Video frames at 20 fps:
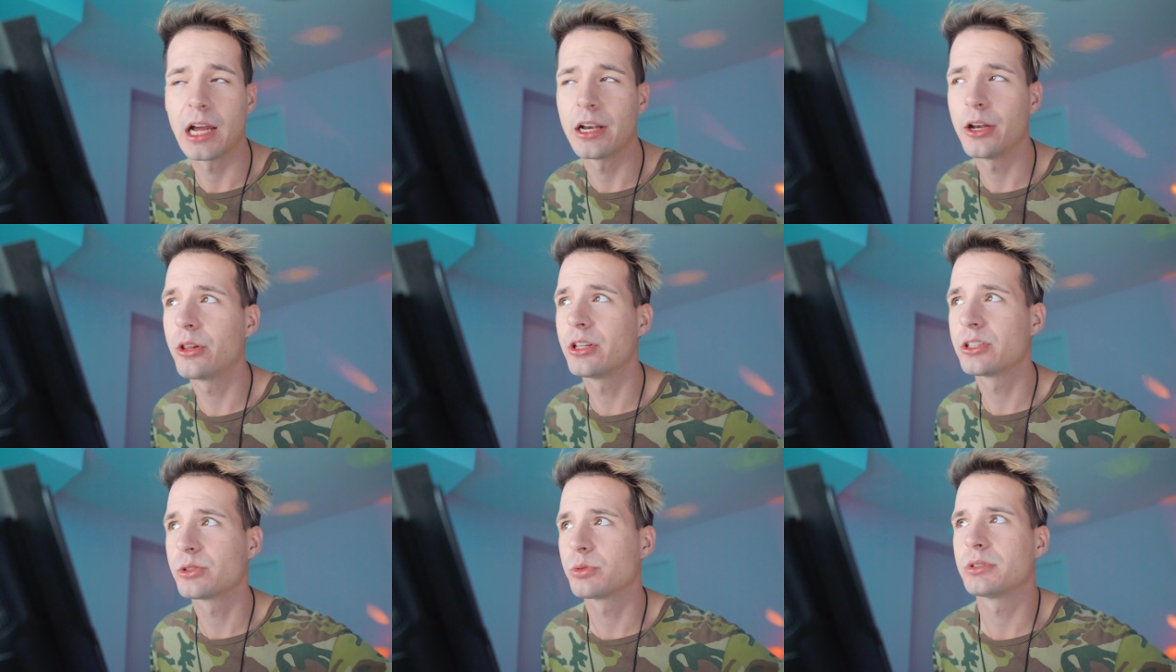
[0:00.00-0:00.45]
I
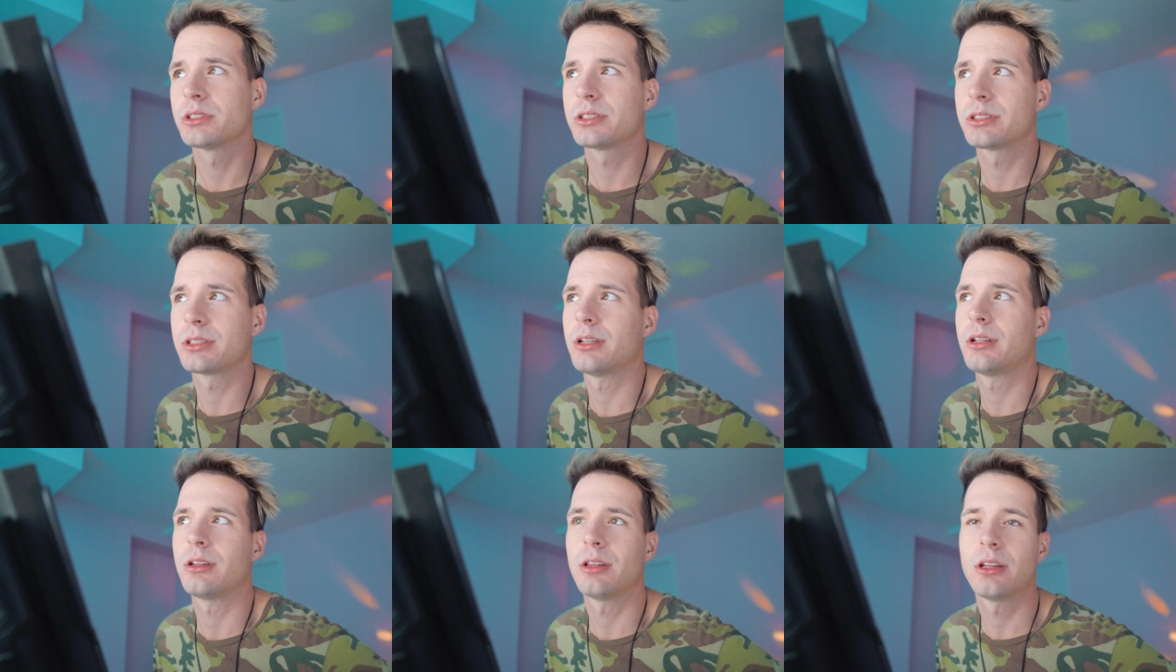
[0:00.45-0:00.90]
know this
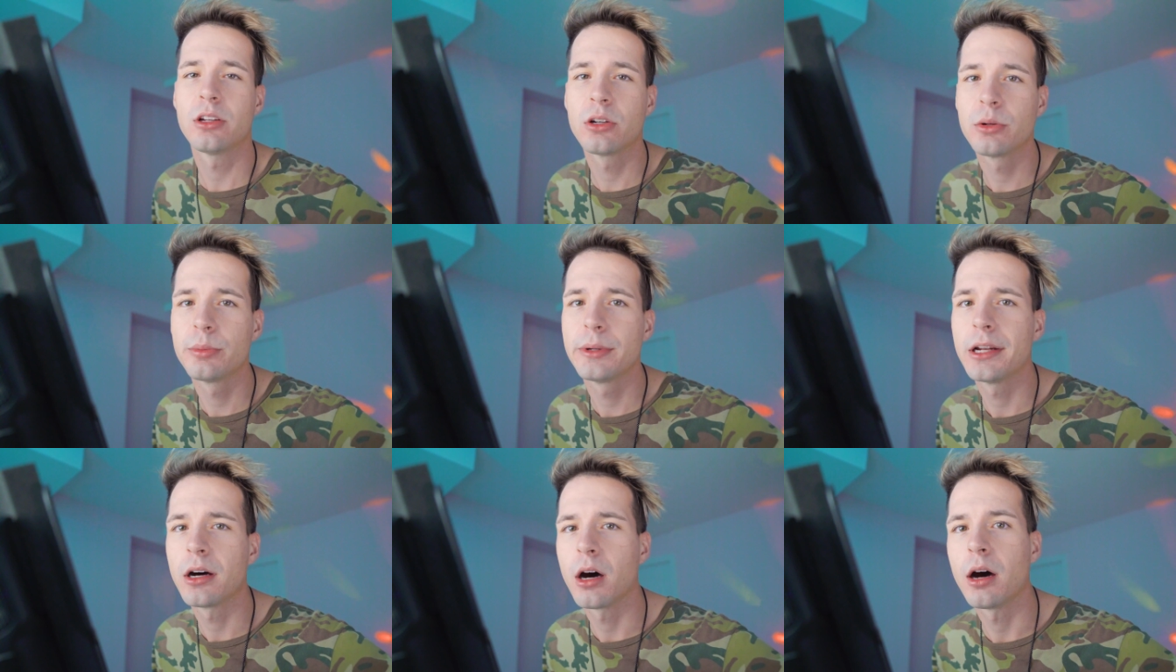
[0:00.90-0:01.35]
one's a
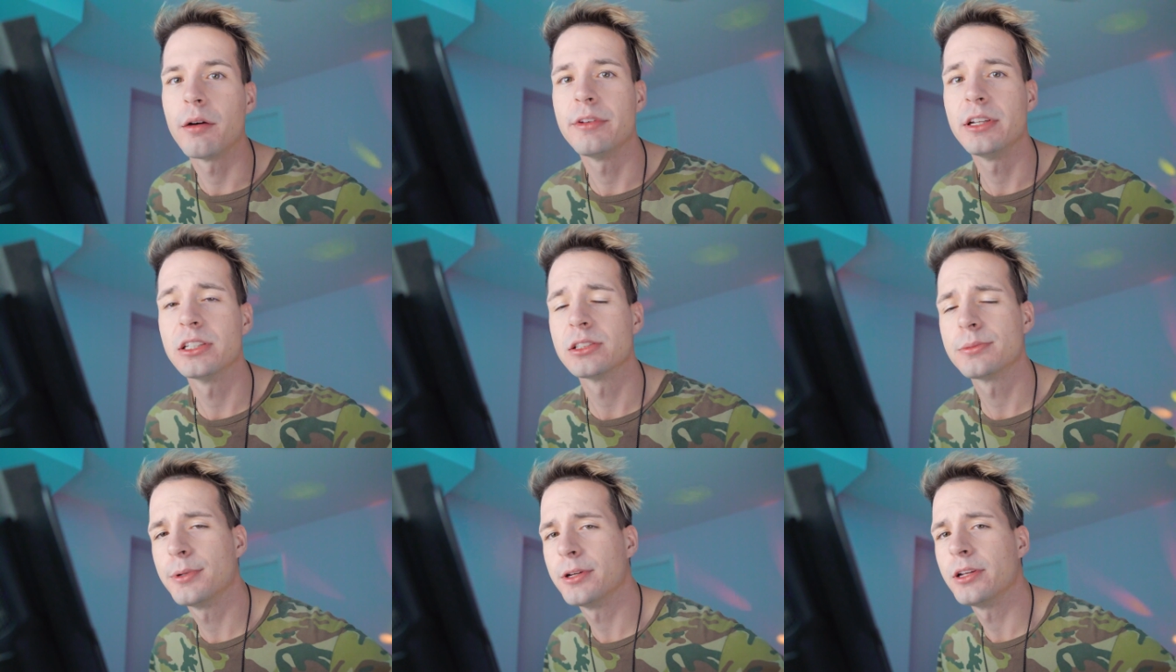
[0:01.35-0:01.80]
little bit
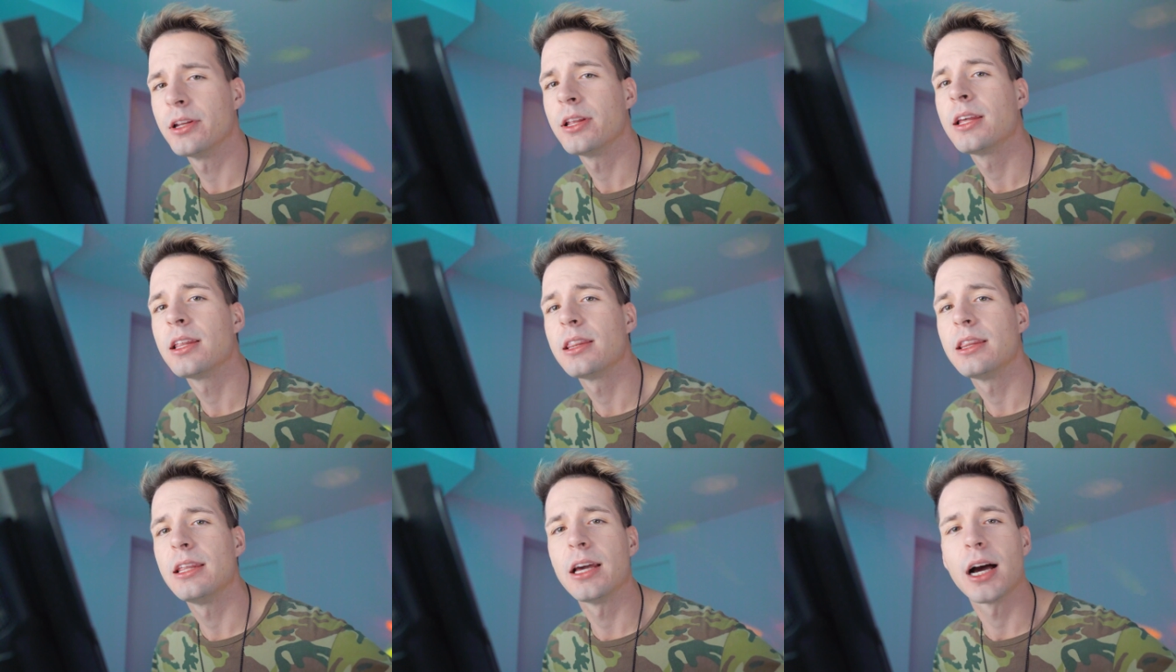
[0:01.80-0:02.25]
obvious, but
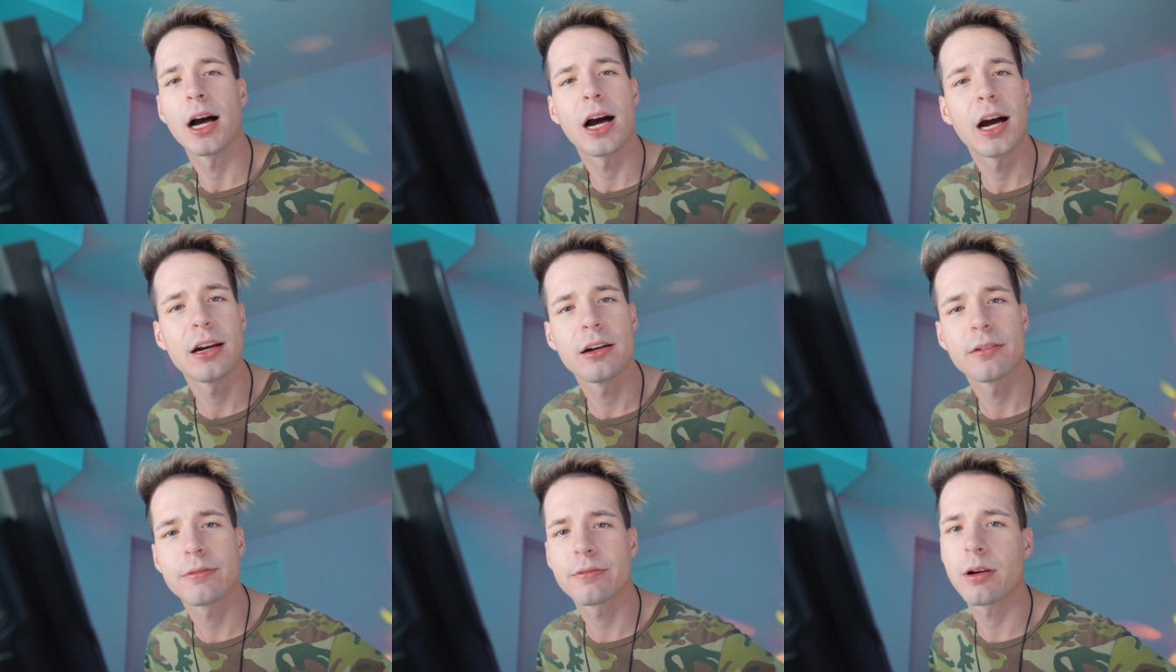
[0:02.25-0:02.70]
the
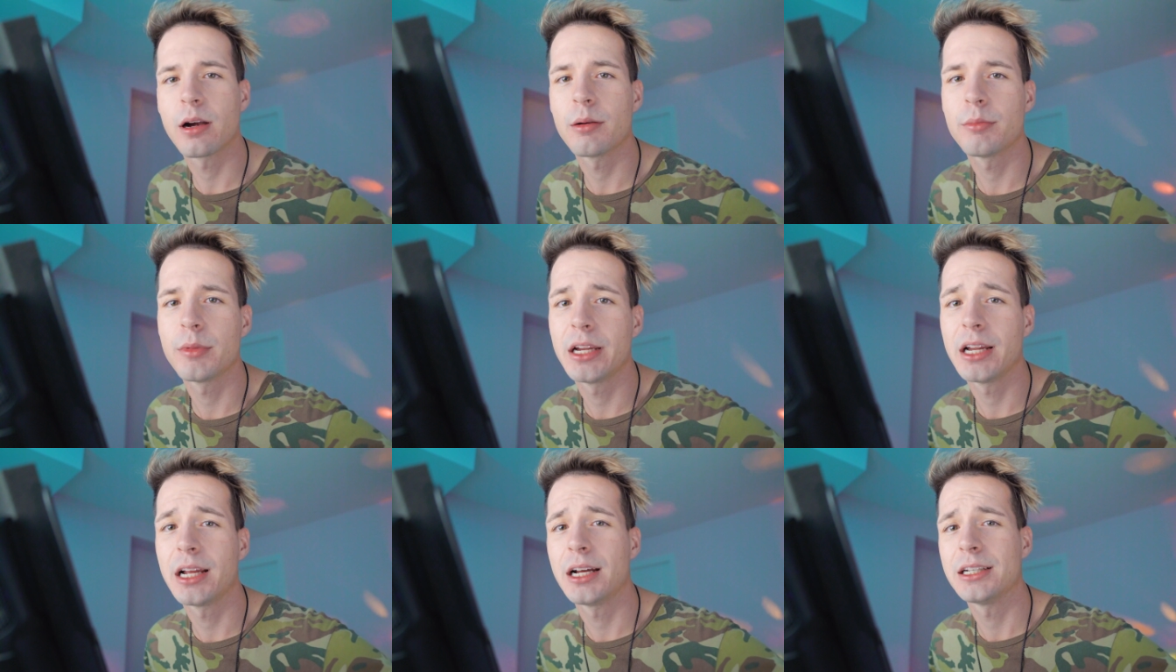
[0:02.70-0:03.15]
higher
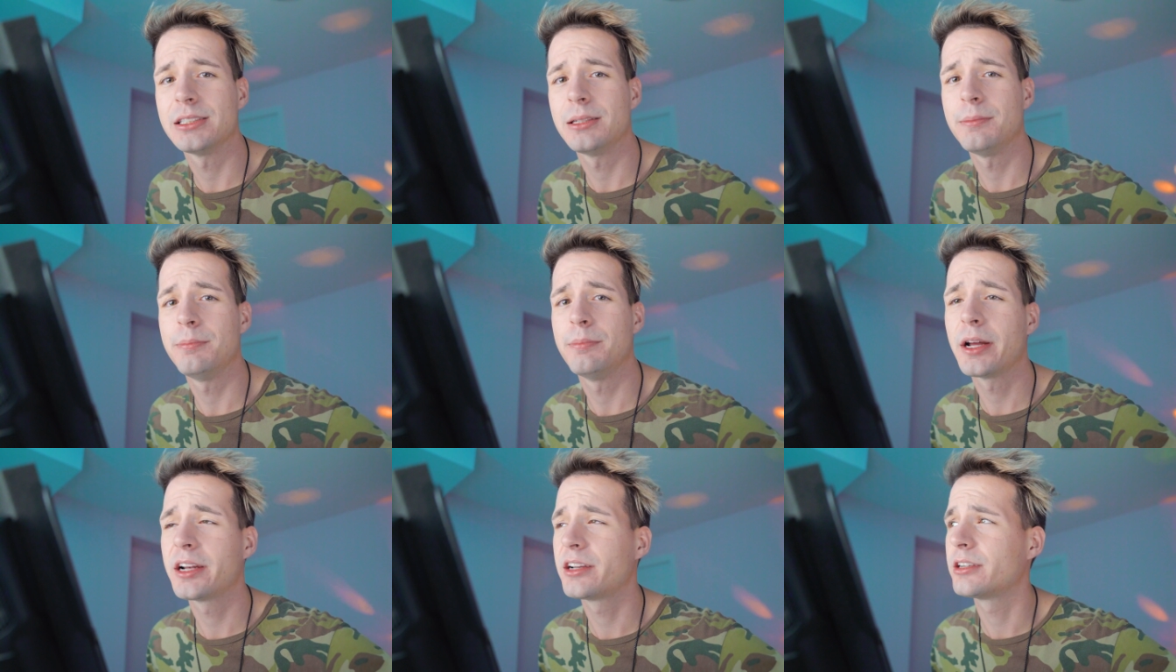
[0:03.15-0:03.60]
frame rate has
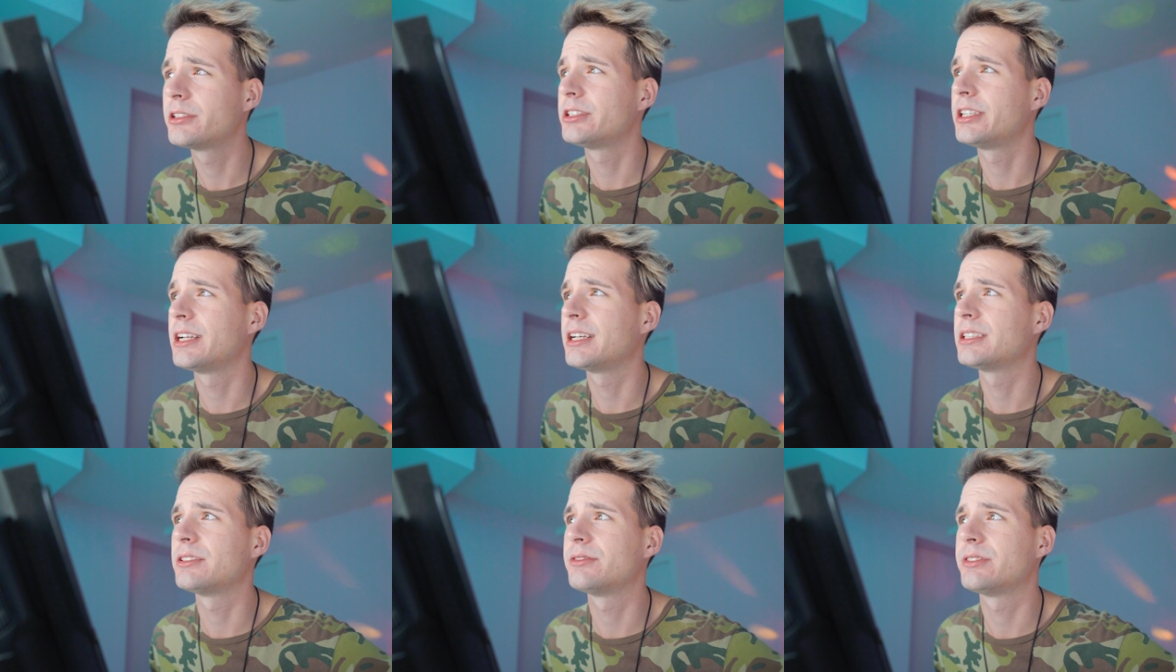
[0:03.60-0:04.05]
a better
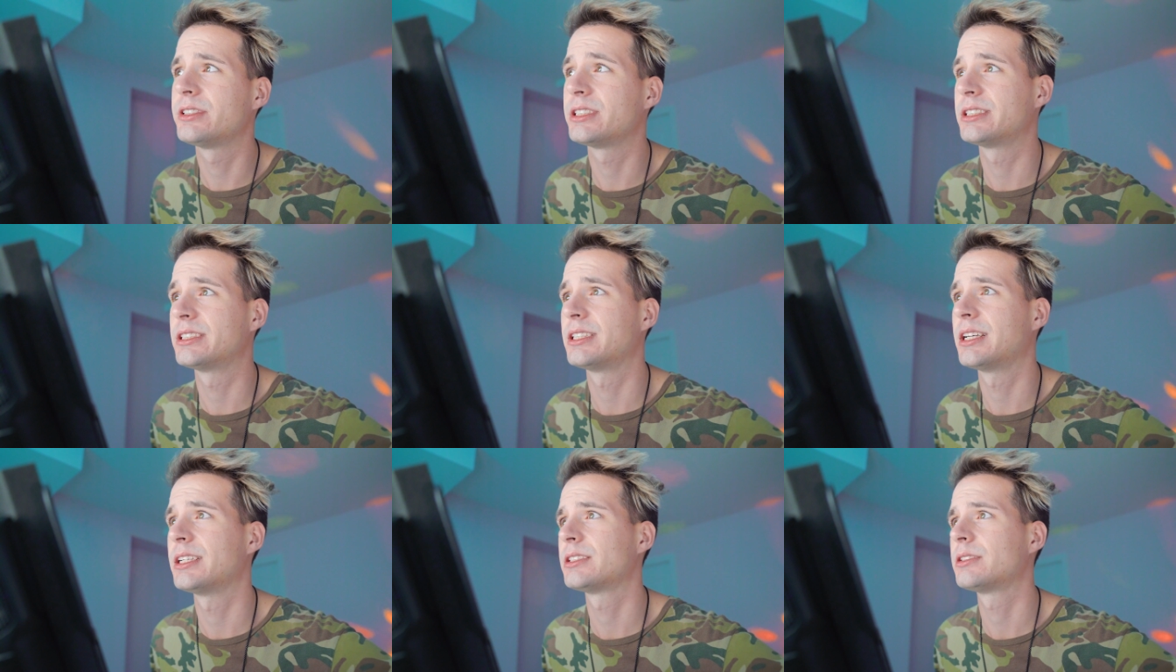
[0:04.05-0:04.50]
chance of
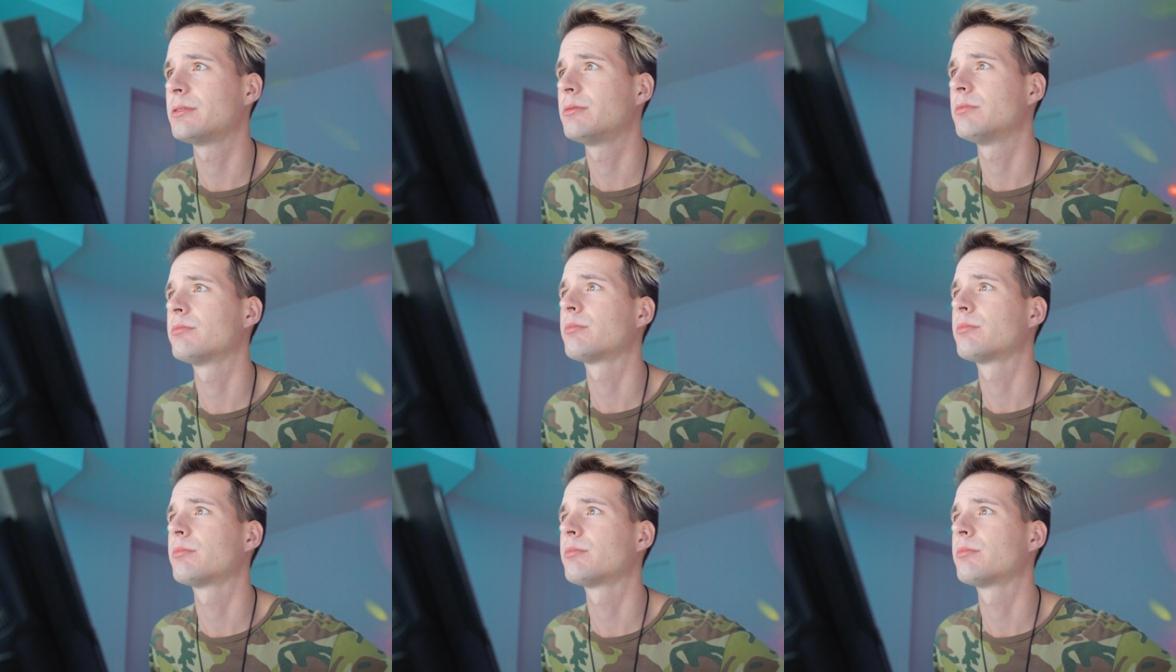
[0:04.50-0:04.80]
success.